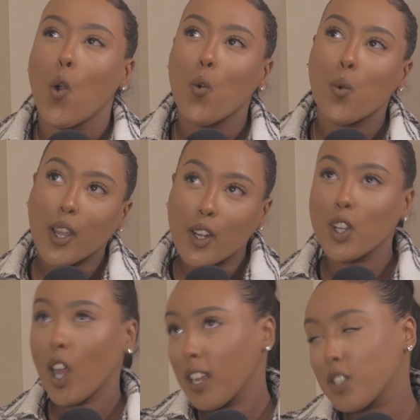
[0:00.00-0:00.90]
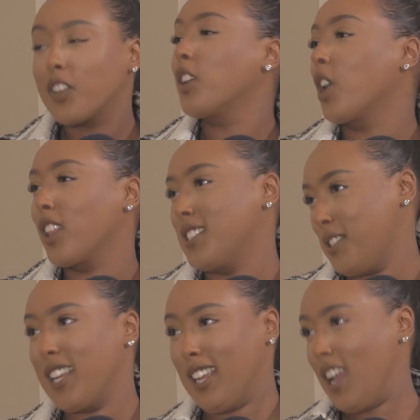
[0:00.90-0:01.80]
What on God's green earth is a
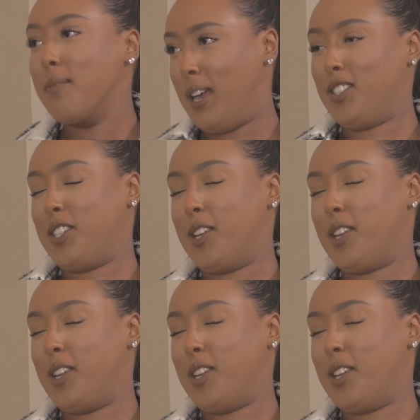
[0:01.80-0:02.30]
boundary?